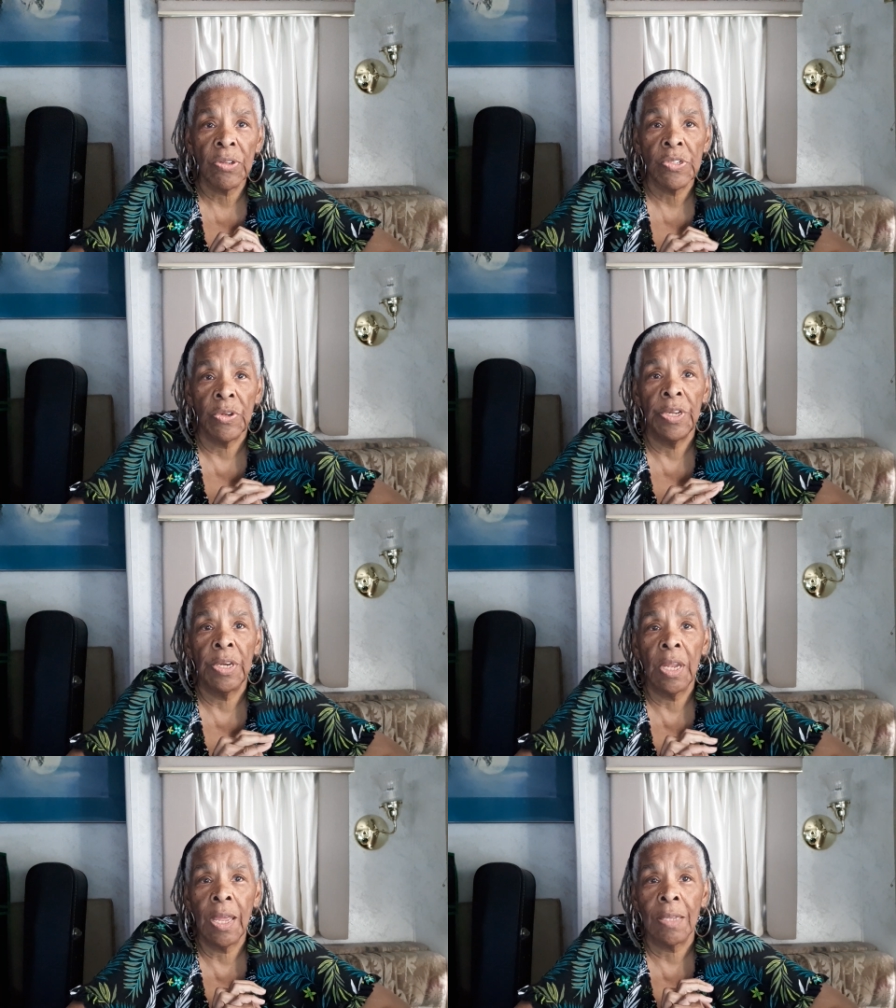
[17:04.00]
so he
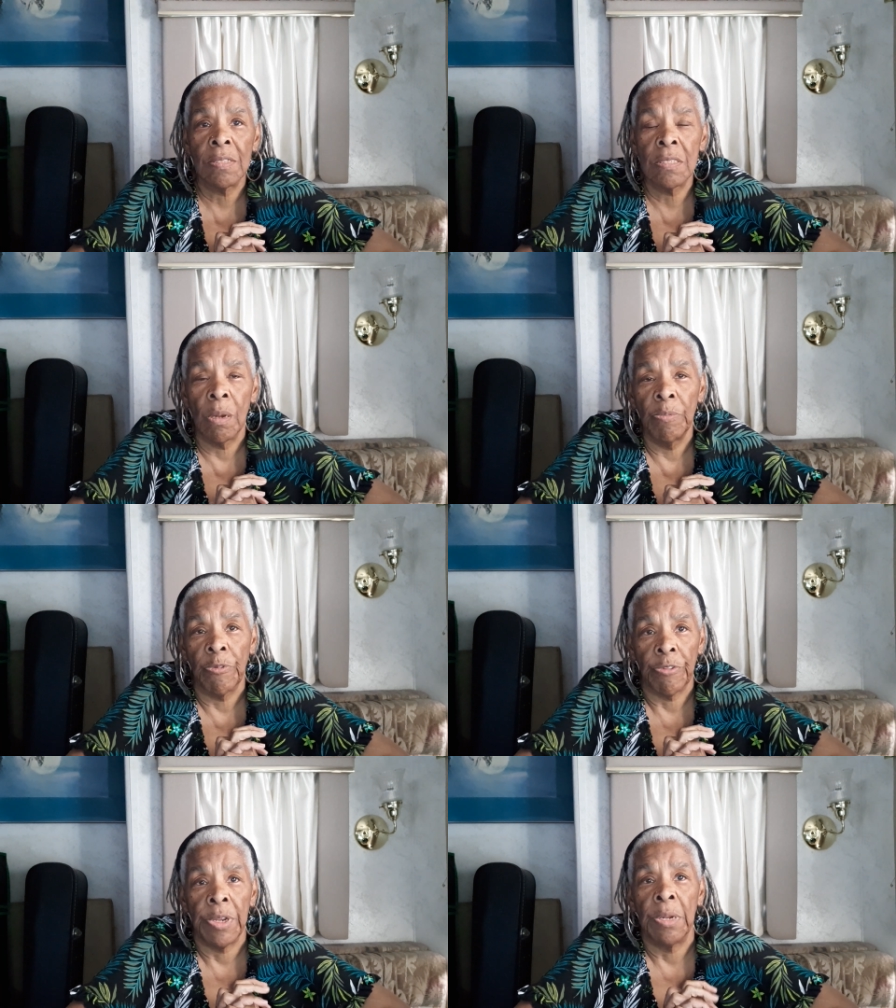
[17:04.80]
could hit some
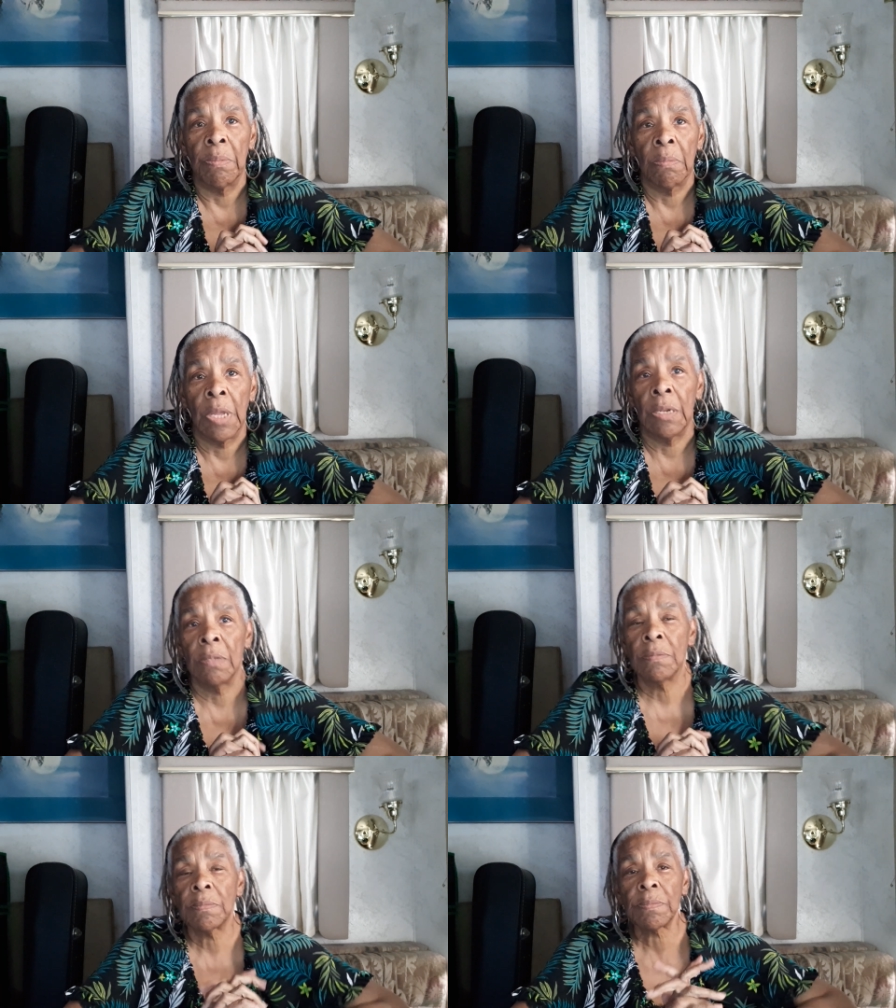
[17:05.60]
freedom
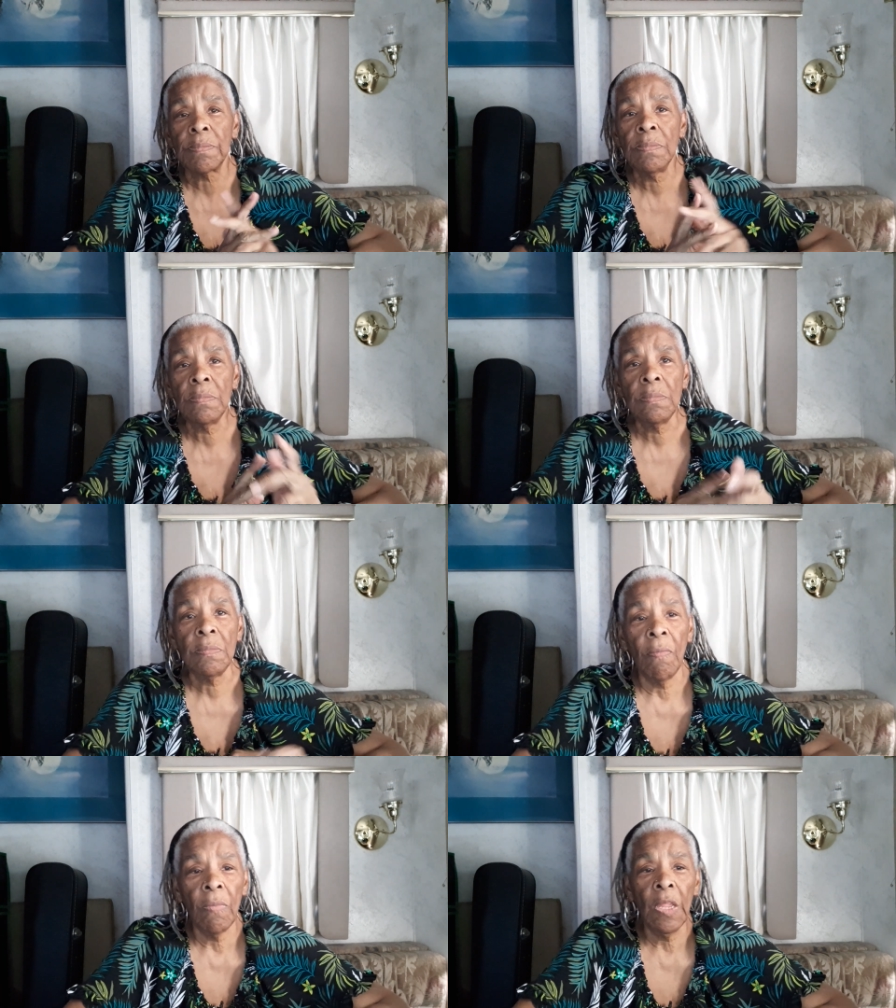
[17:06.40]
and
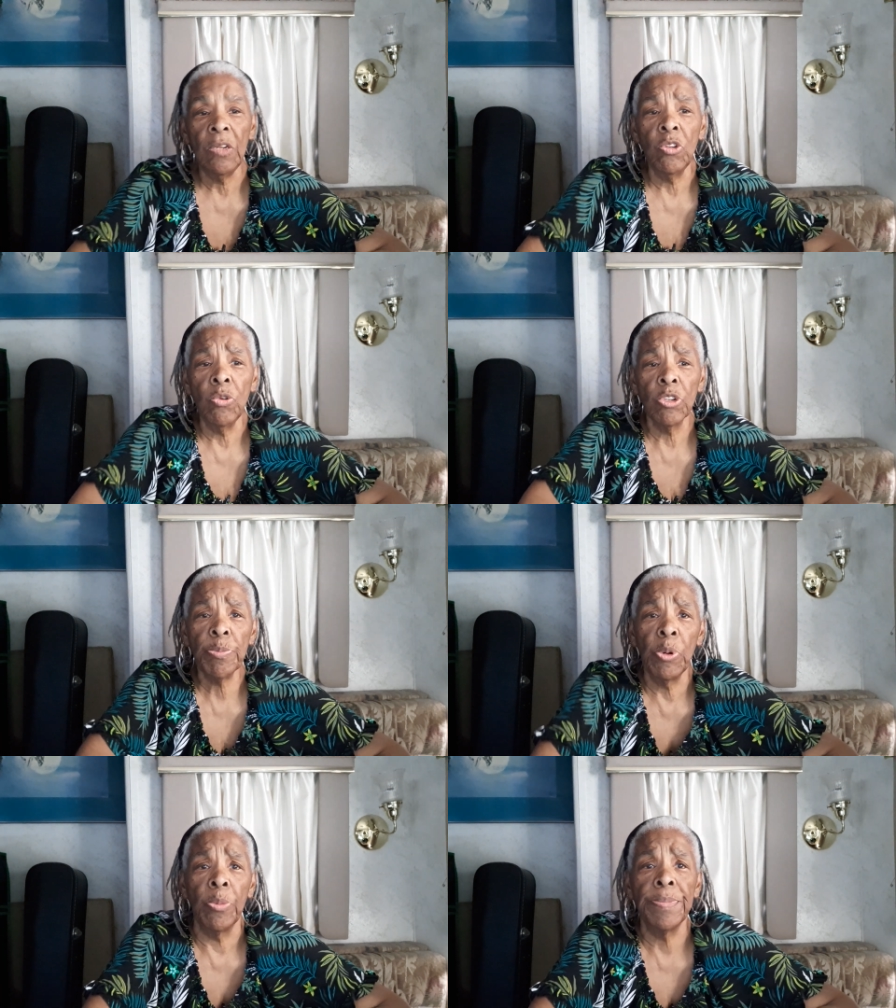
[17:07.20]
do his
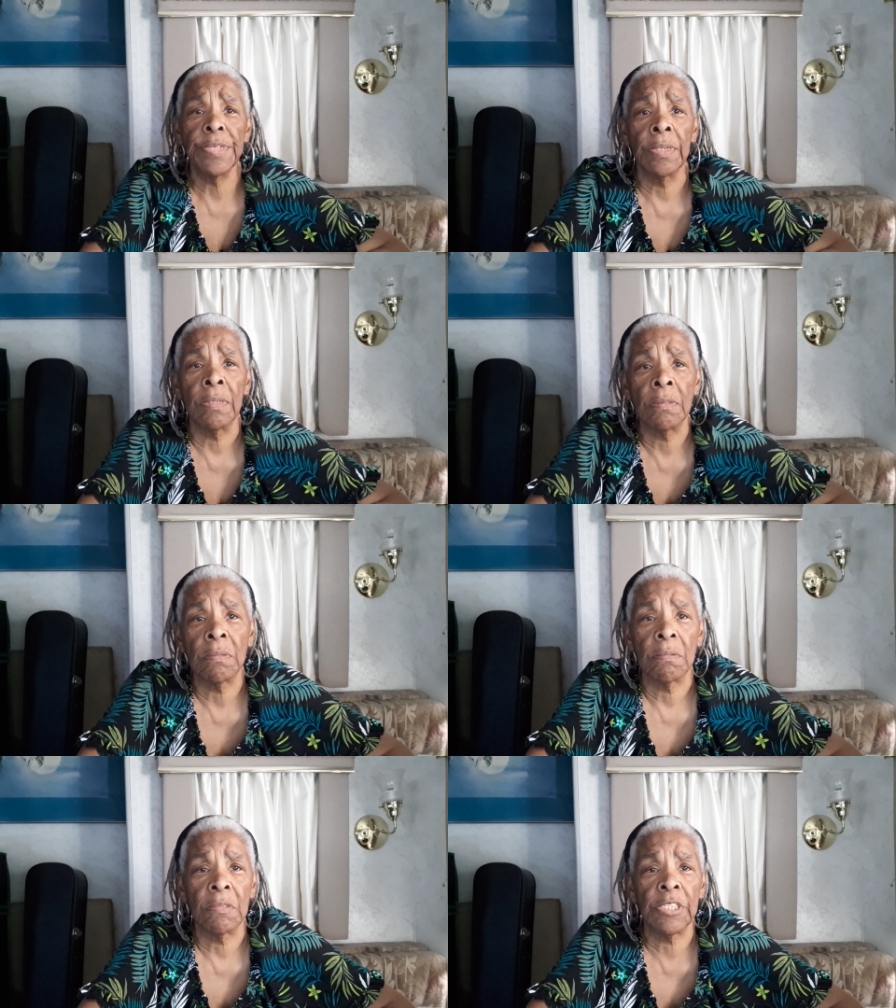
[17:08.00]
poops and
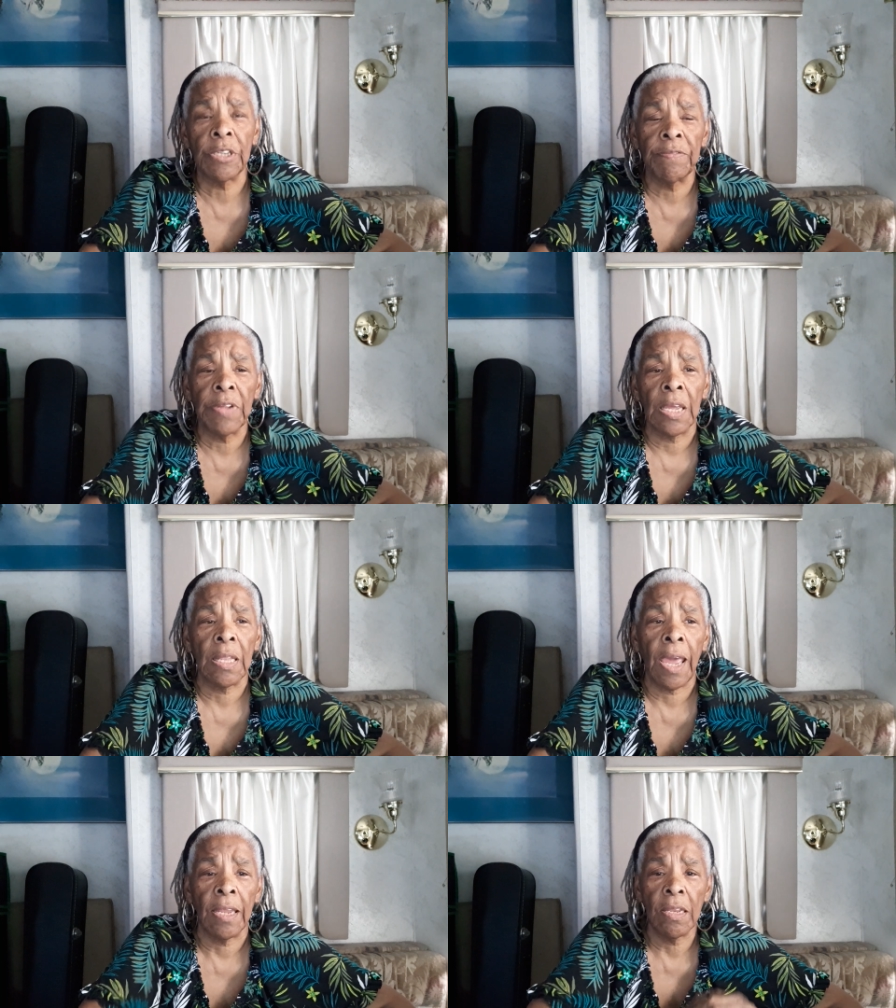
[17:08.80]
stuff like
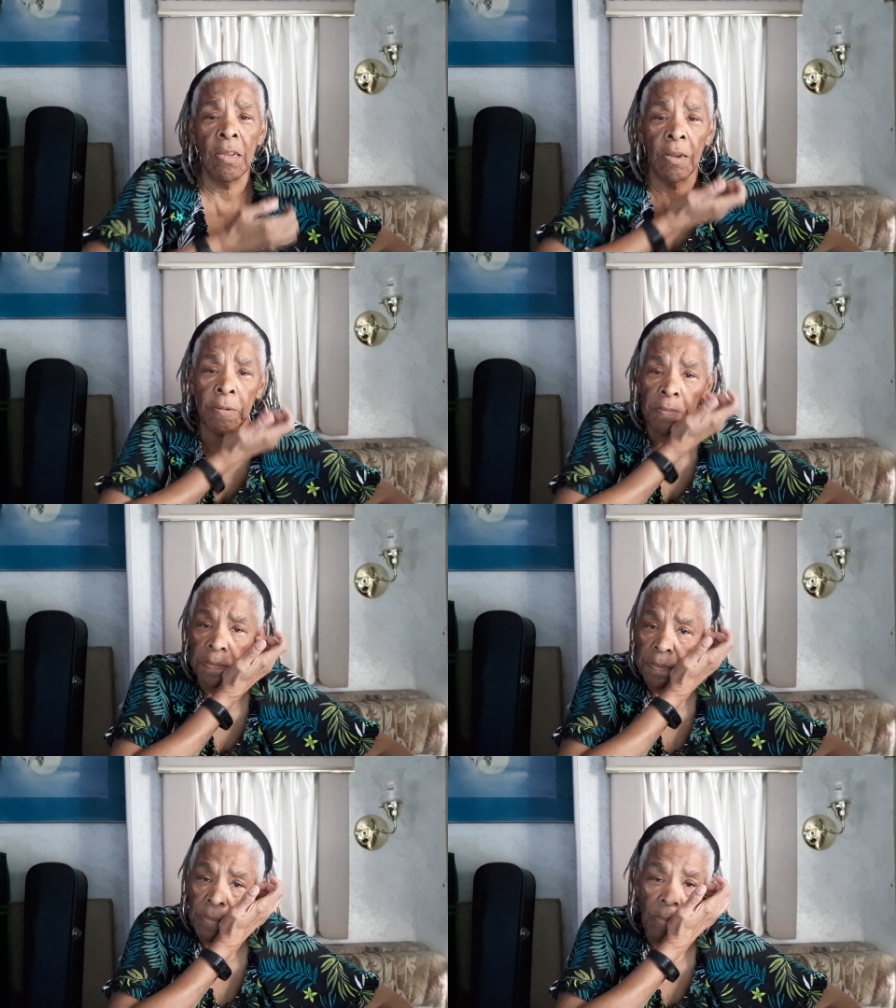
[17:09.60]
that, you know.
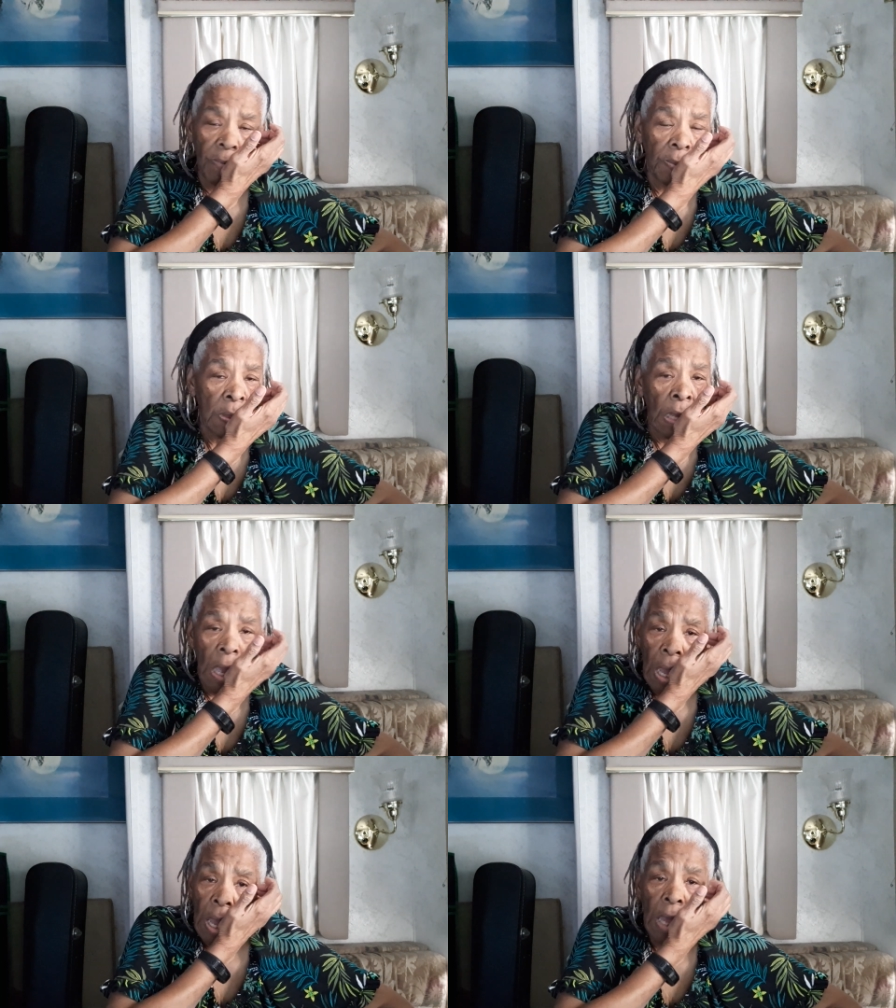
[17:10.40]

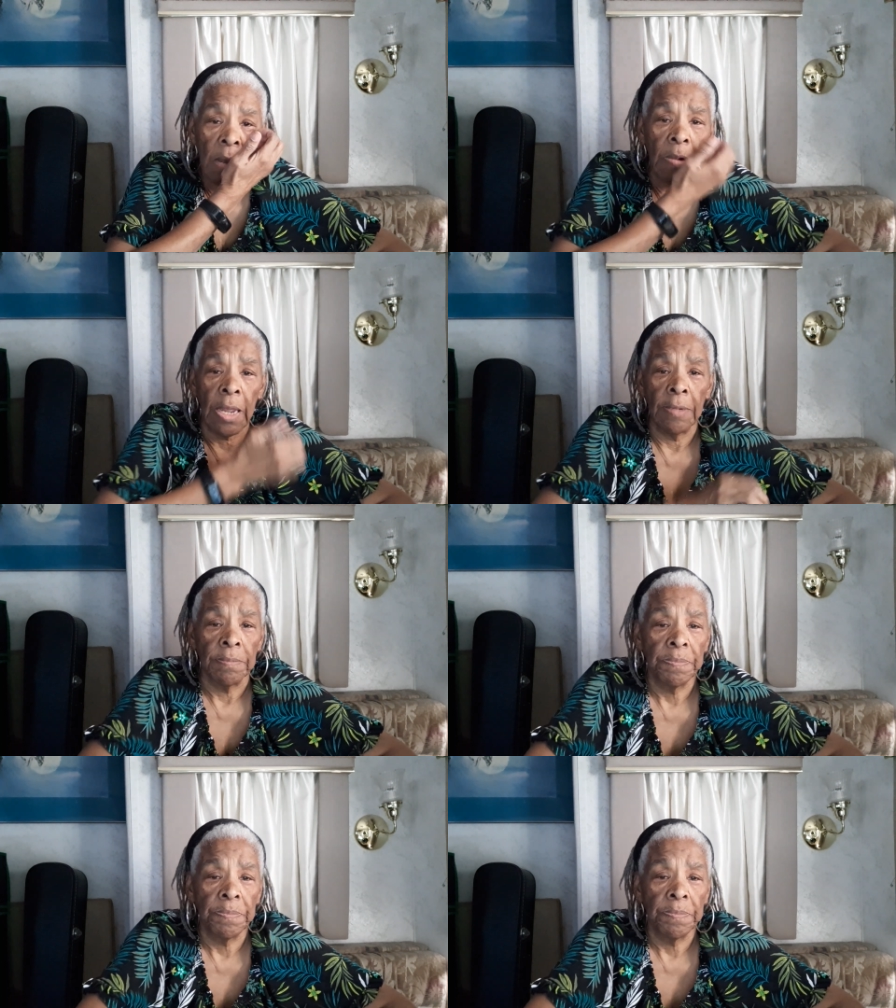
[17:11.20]
Anyway,